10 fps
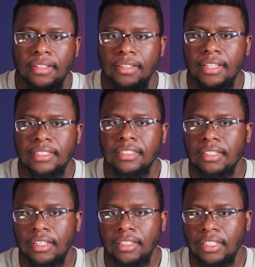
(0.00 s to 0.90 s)
this is
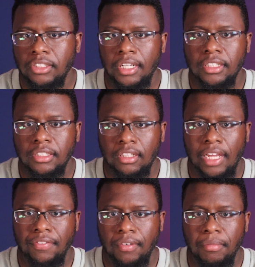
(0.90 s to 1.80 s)
the thing that changed the
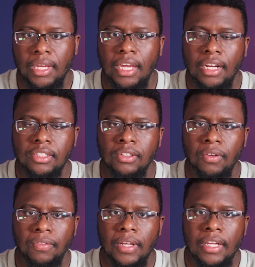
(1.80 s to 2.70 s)
life for me. And
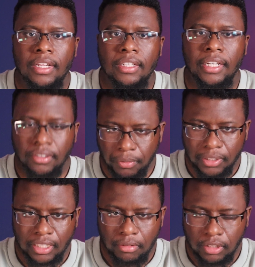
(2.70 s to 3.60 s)
here's
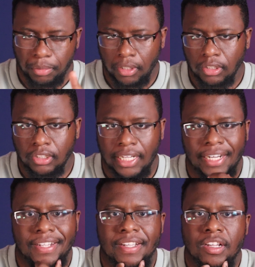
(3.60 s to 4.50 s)
one thing most people don't understand.